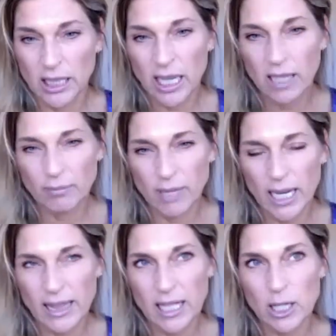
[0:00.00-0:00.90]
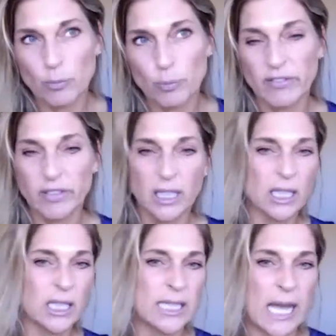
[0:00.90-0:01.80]
yeah and i think you're
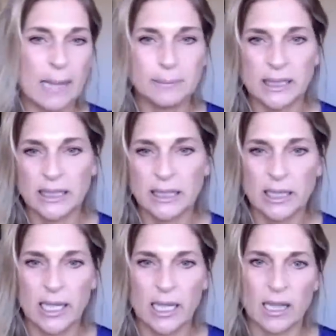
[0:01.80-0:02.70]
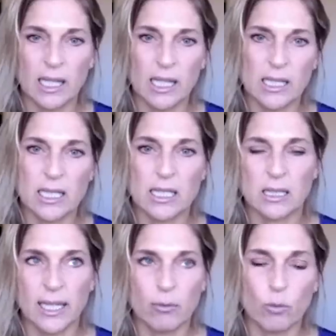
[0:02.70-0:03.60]
pivoting and adapting and i think it's
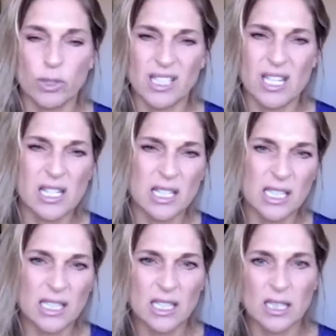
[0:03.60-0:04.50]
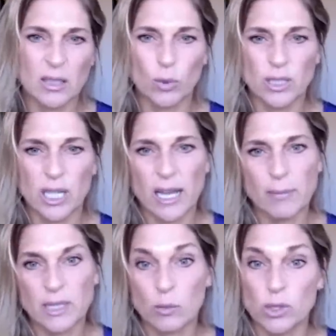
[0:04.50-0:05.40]
like what season is it what
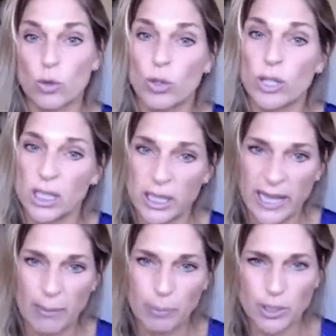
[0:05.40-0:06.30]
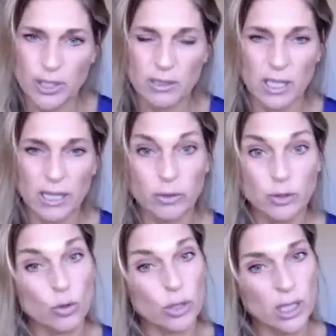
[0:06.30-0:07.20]
time is it what's going on in that person's life
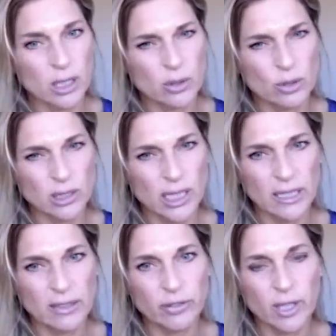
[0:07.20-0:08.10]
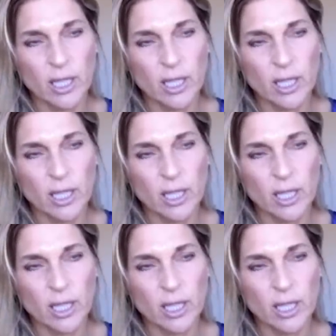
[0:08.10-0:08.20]
what's going on in your life